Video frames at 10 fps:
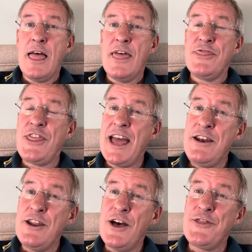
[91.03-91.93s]

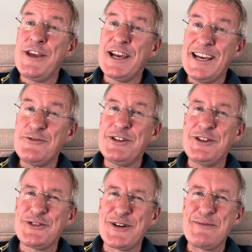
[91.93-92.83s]
then the accounting
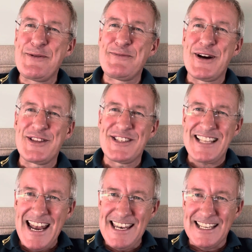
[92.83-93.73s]
treatment by the
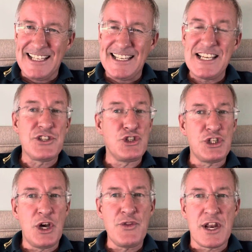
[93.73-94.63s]
standard is to
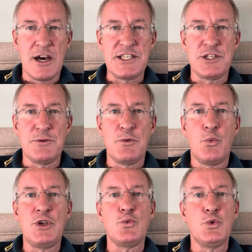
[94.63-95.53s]
show that item,
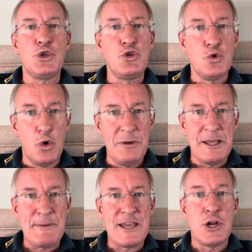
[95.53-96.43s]
which would normally
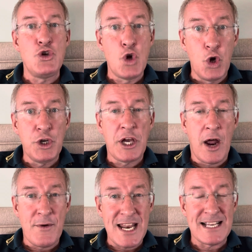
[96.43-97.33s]
be a
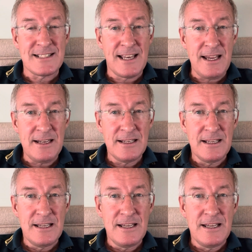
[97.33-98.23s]
non-current asset,
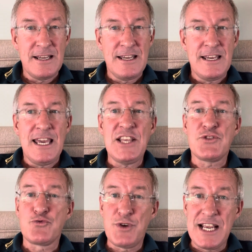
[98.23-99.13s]
it's
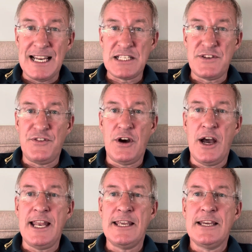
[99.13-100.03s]

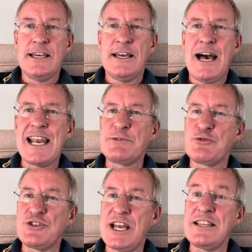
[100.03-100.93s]
reclassified and it's
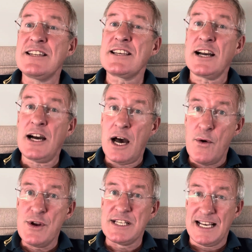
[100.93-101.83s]
presented as a
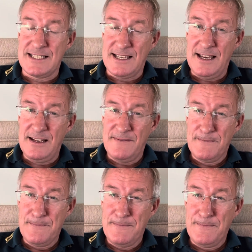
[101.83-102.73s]
current asset,
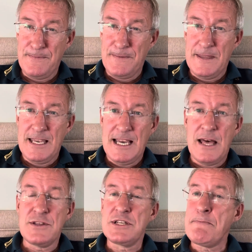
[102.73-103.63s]
and
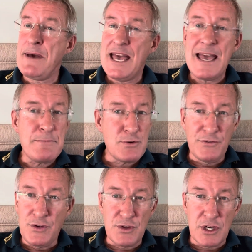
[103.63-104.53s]
there's an impairment
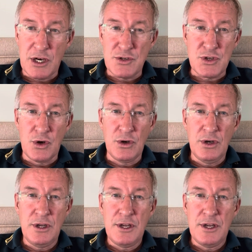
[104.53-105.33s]
review that goes on,